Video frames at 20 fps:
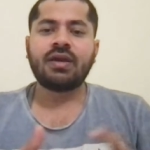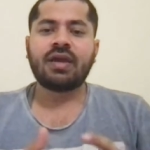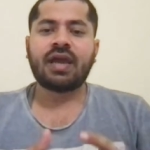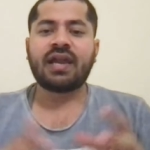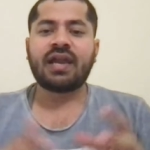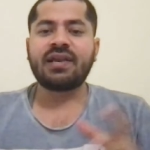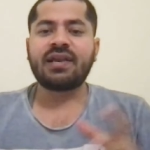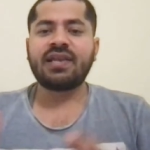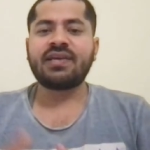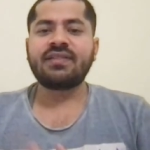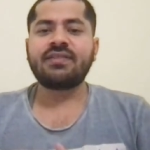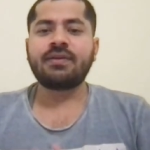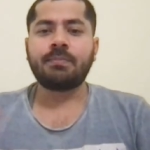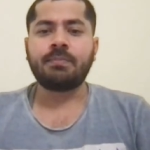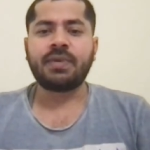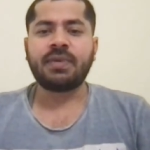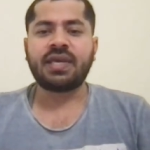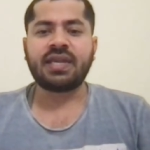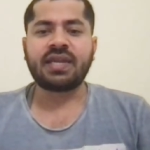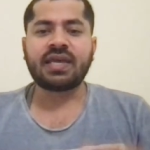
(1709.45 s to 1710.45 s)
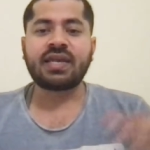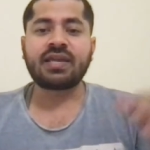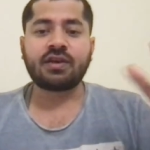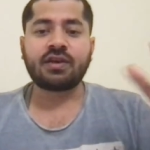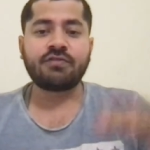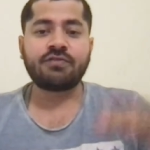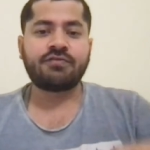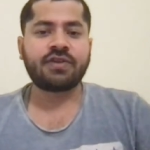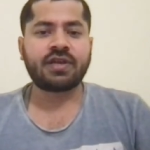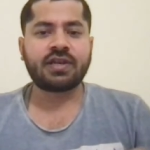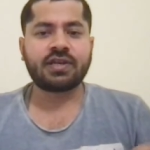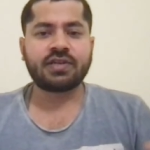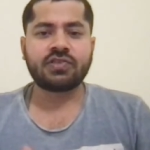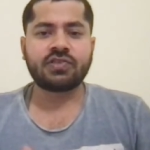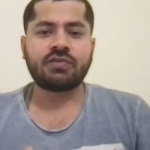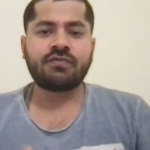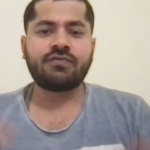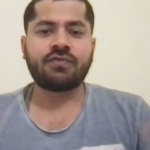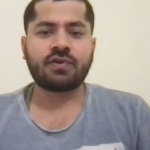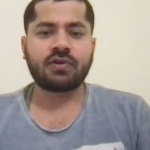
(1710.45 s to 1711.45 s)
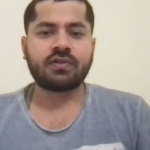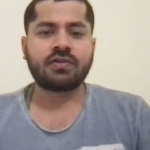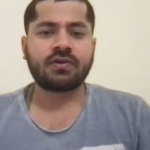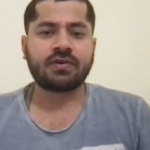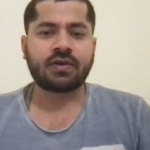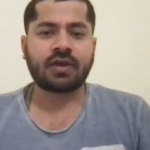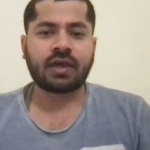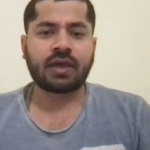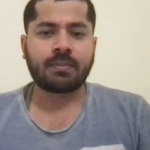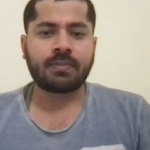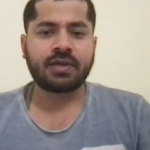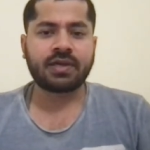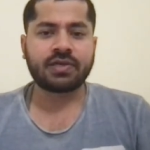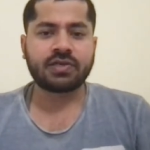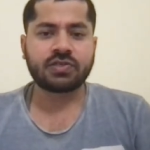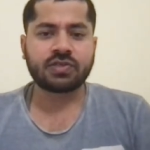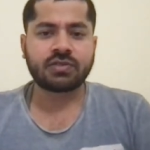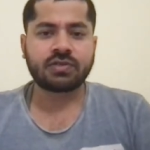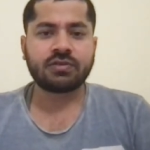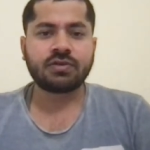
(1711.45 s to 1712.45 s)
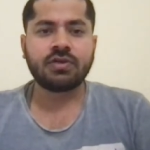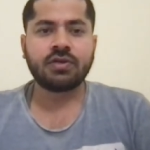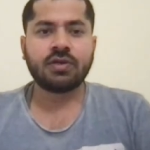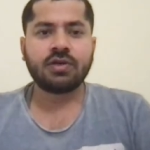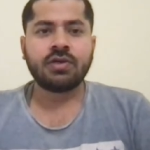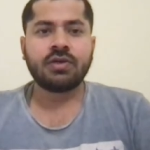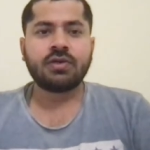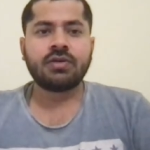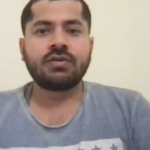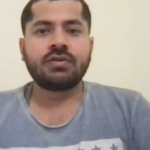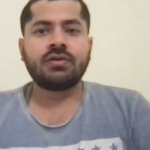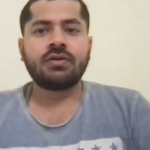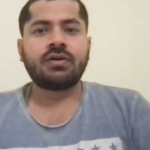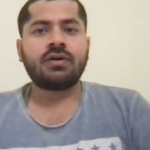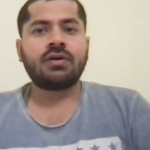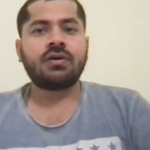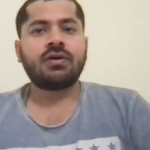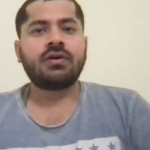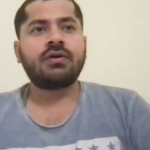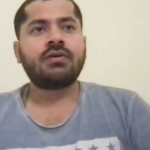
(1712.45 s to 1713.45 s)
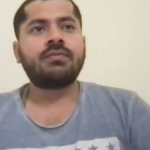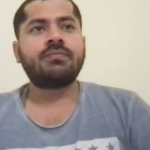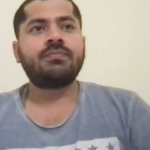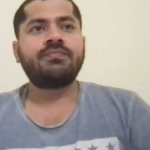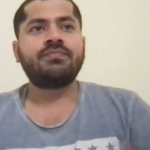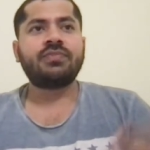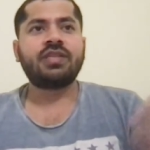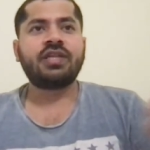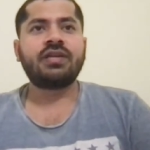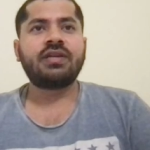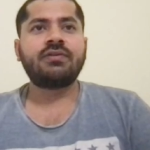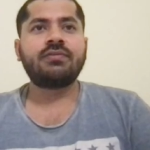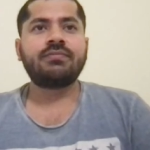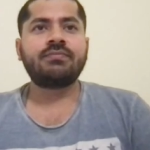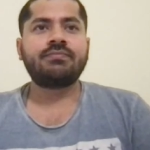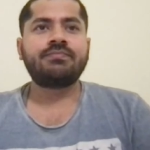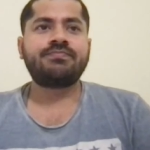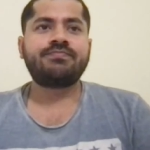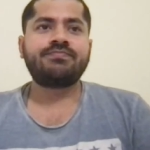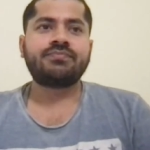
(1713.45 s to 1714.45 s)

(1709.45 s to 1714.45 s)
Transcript: handling the bean and configuration for the application. Mm-hmm. um, then